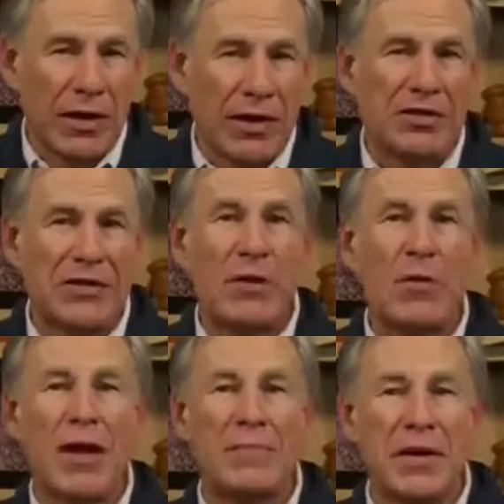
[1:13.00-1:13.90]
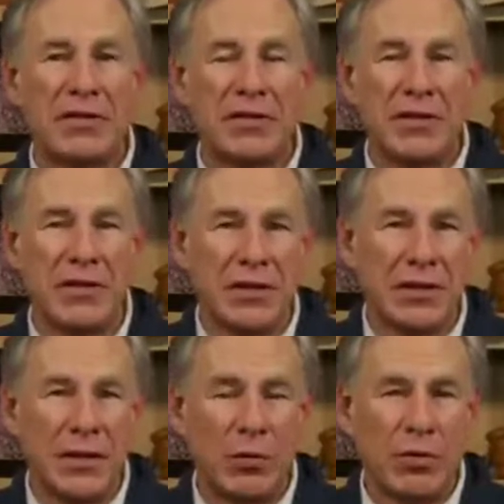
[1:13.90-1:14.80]
power in a statewide basis,
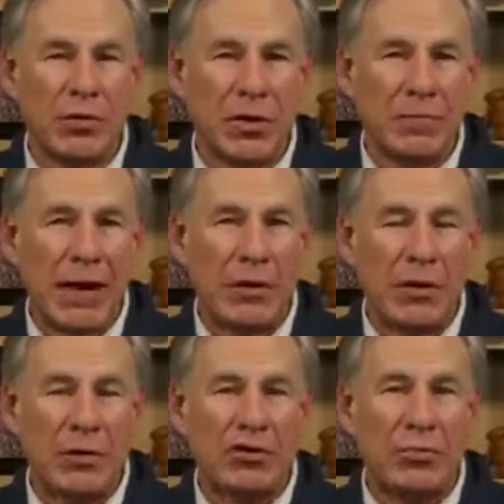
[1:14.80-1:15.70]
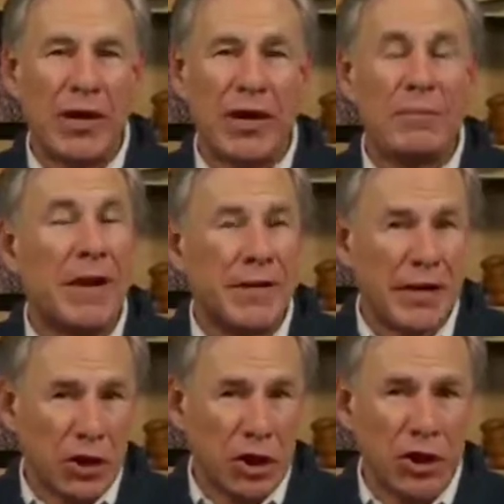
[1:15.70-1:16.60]
that was power that was spread out by
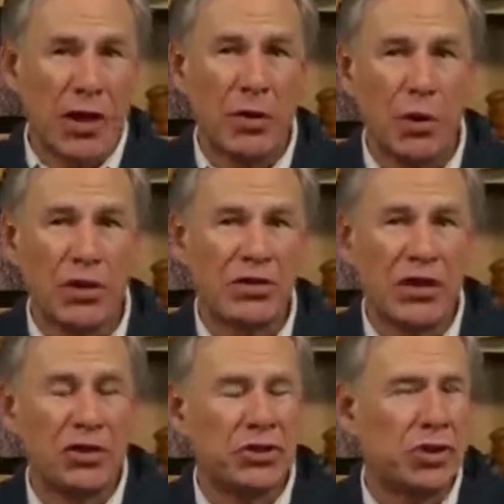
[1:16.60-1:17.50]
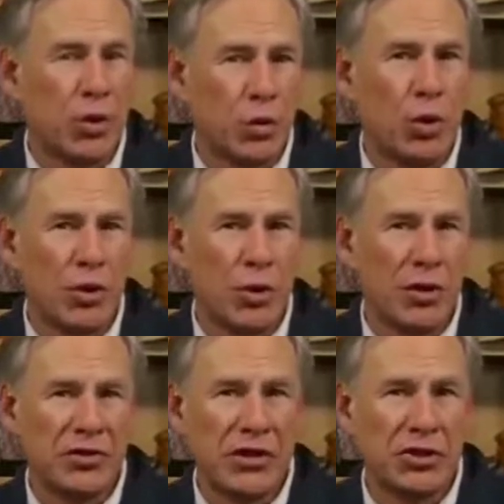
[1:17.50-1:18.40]
that ERCOT
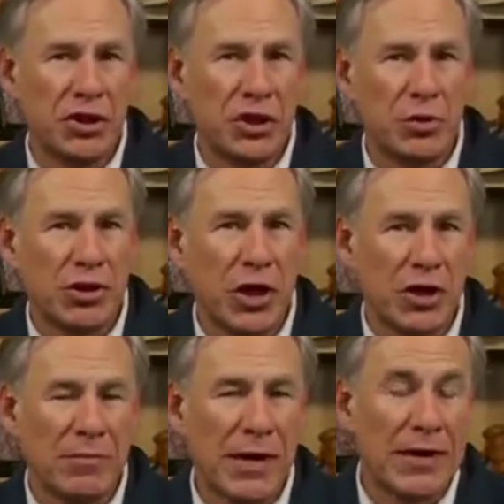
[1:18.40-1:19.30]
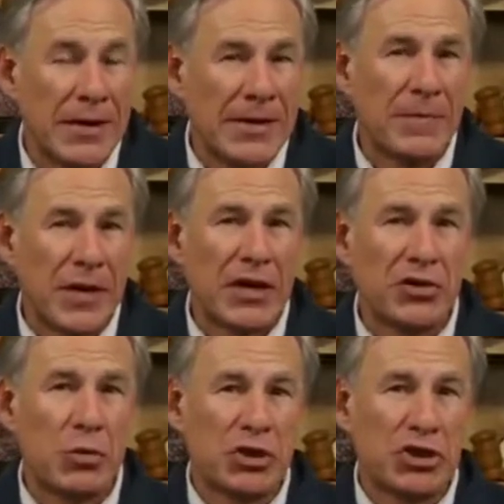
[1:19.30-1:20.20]
organization that you were talking about.
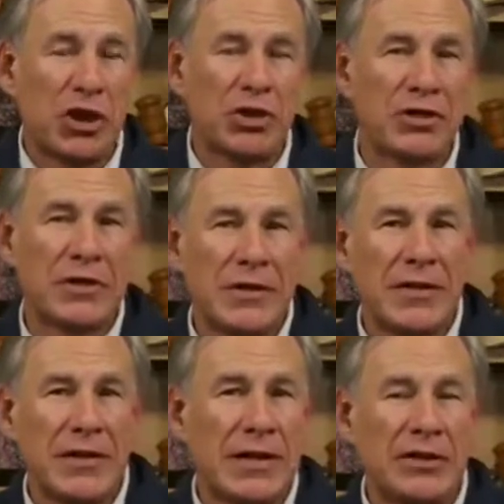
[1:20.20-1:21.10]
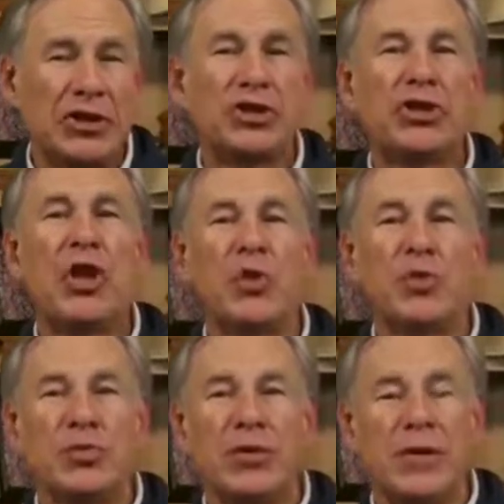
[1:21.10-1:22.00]
As a result, it just
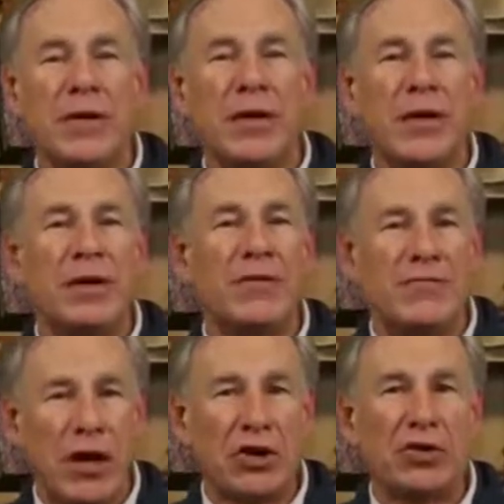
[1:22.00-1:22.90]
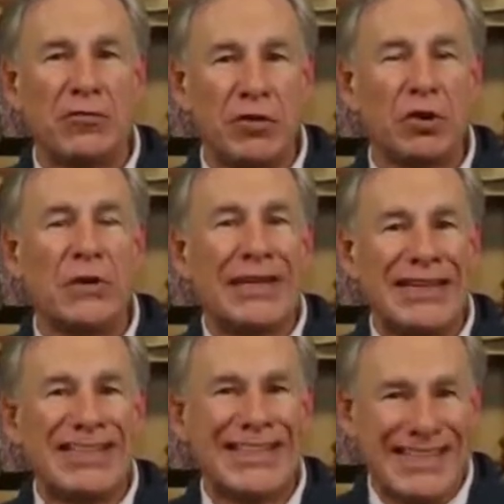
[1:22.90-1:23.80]
shows that fossil fuel
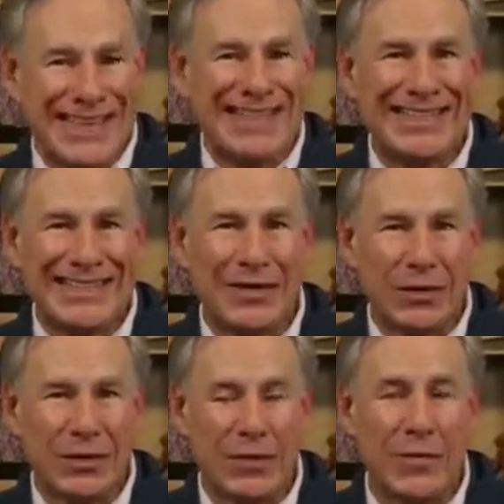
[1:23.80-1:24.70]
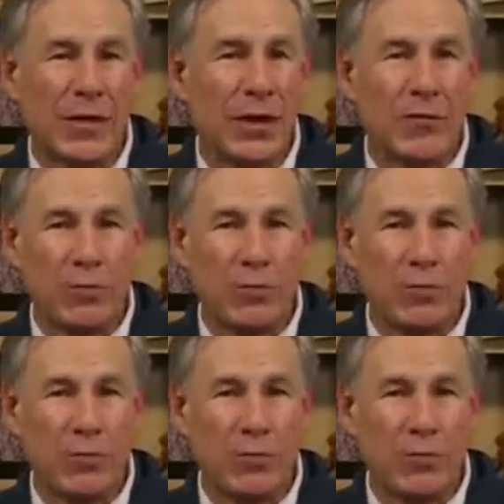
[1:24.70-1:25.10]
is necessary